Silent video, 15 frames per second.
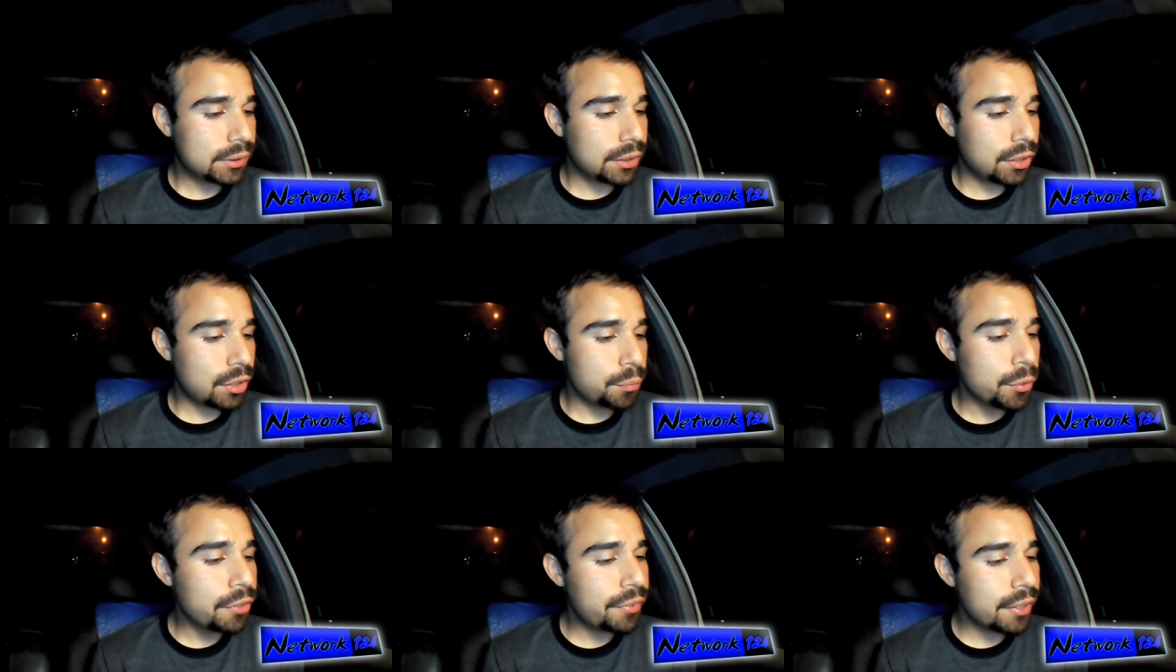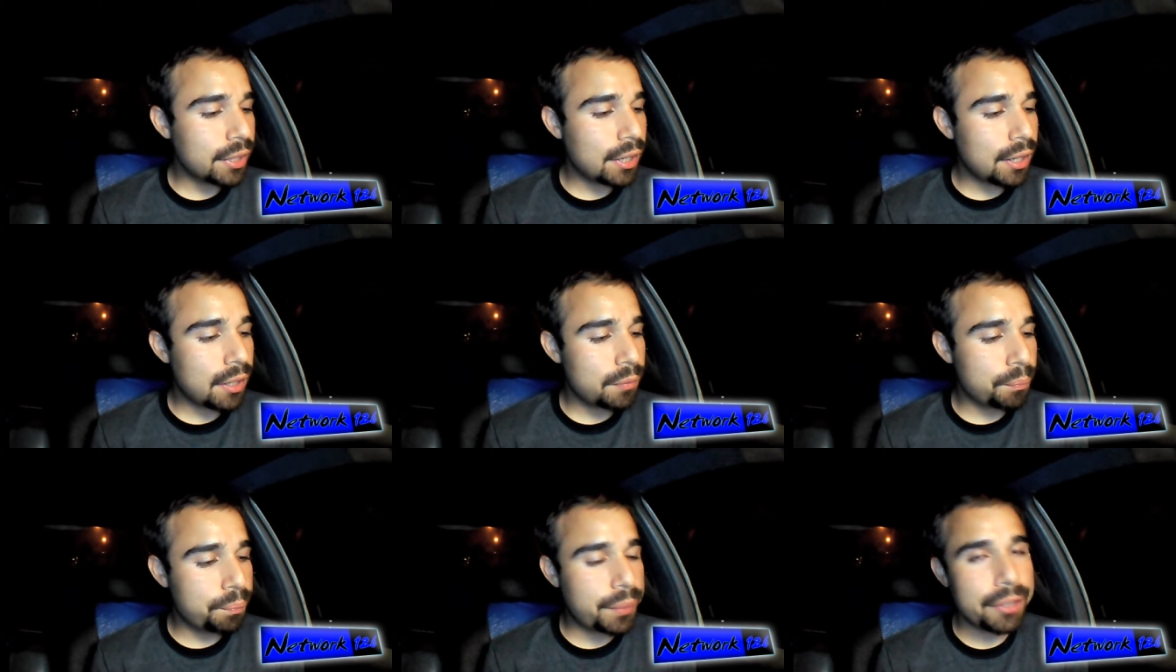so moving
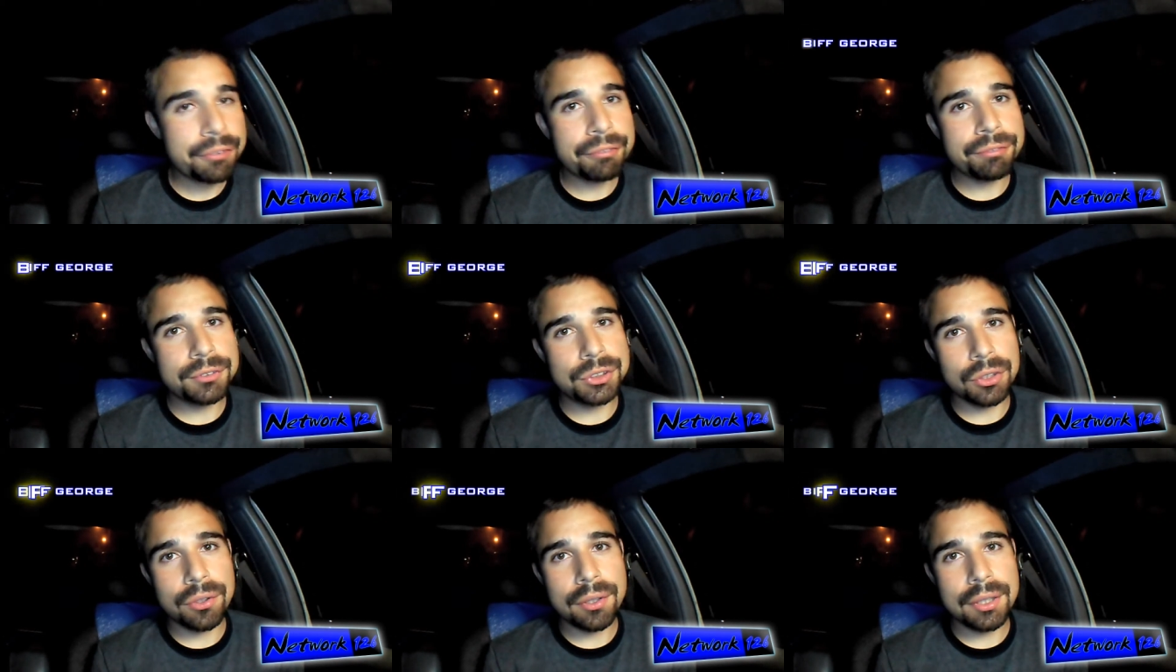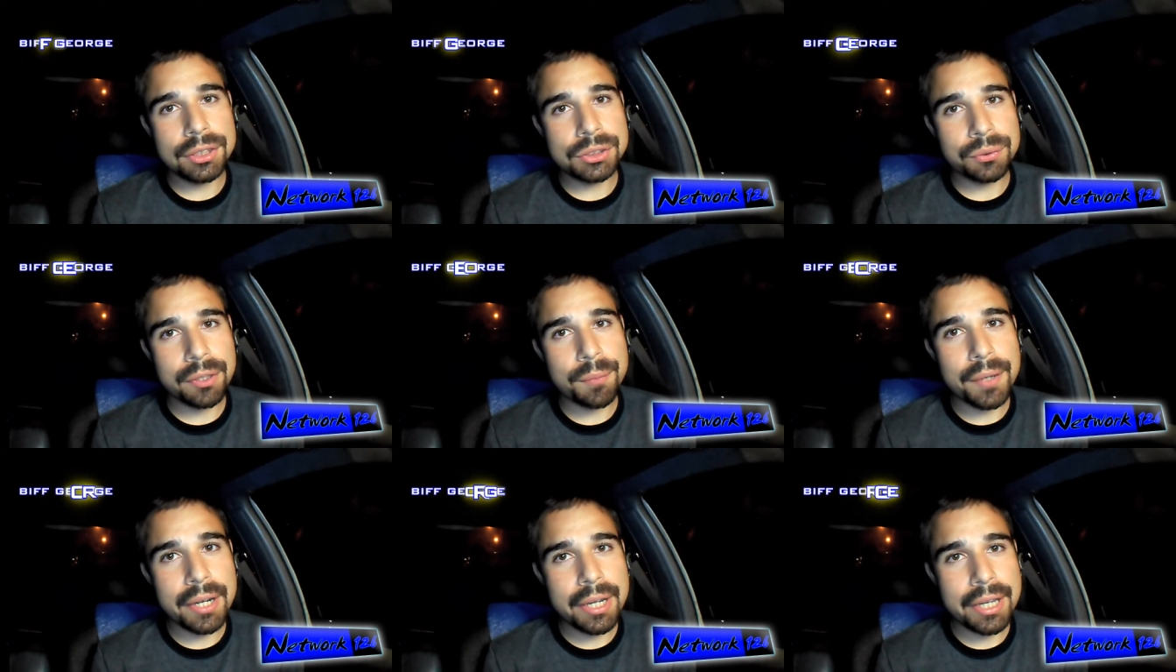on, Biff George,
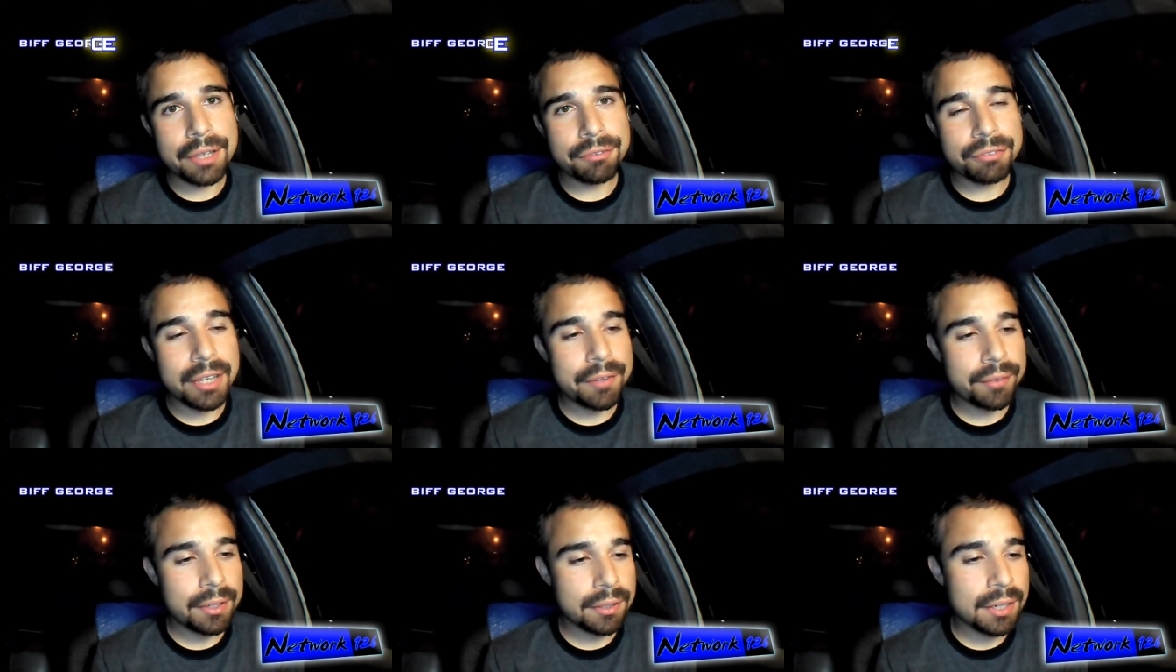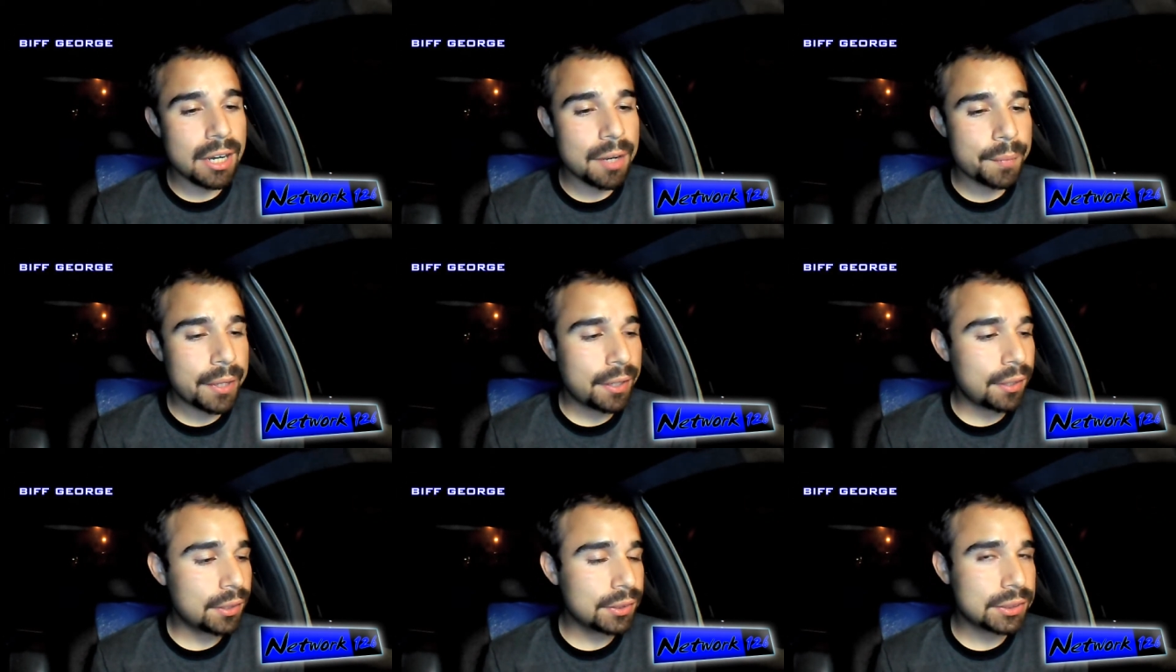one of my favorite
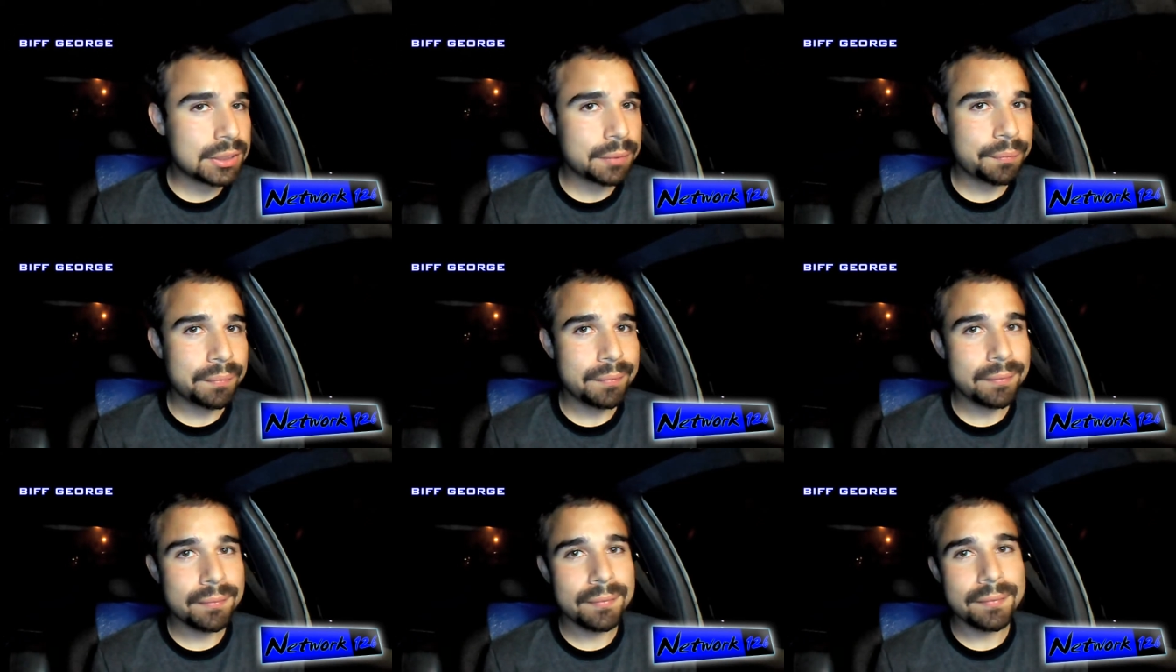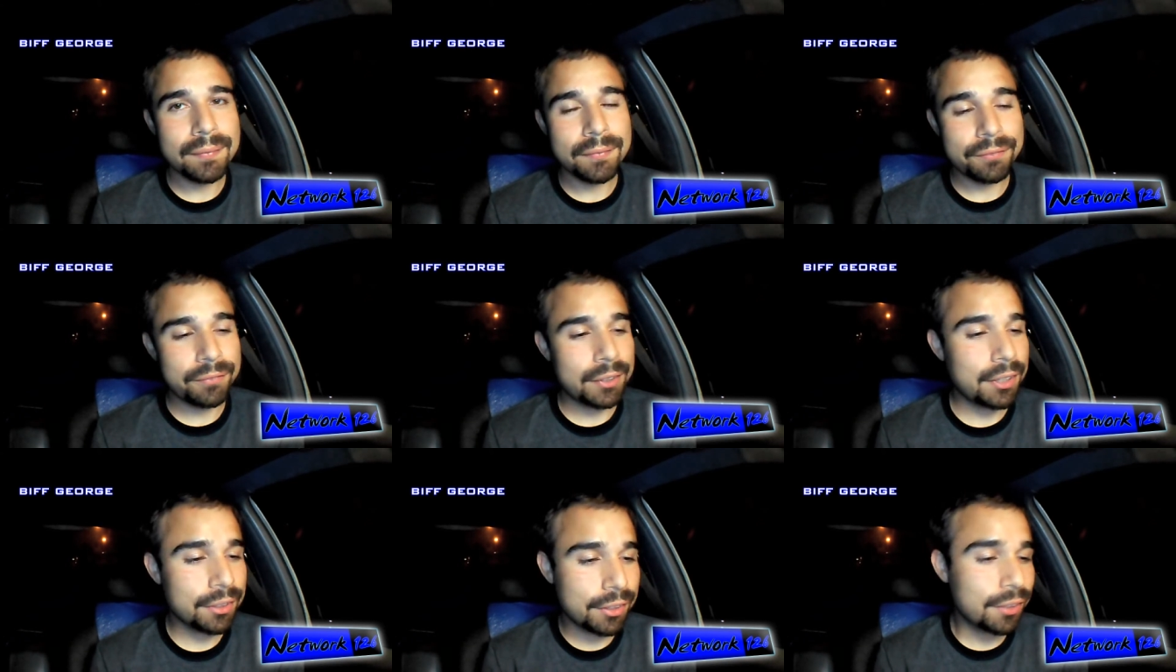commenters,
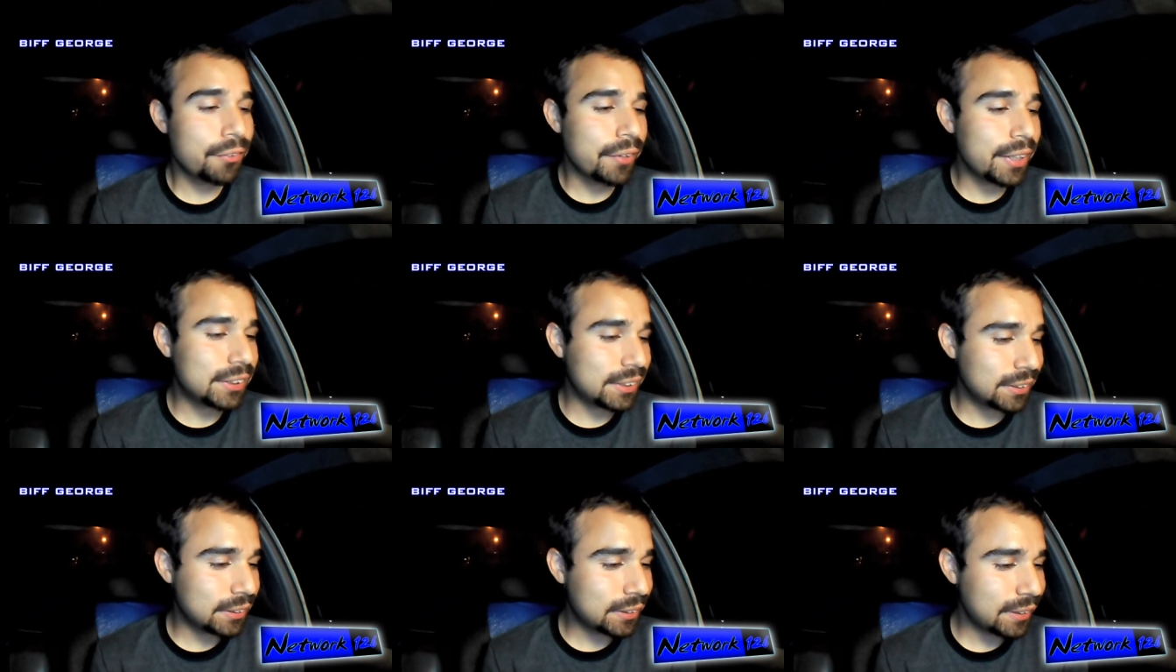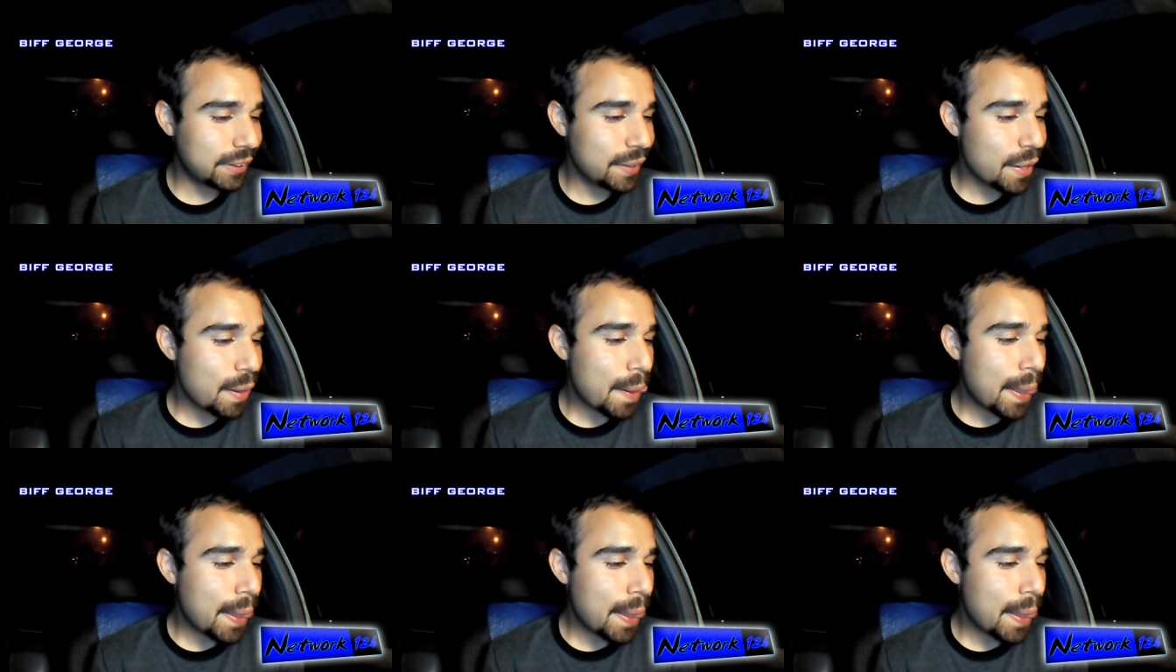for good reasons.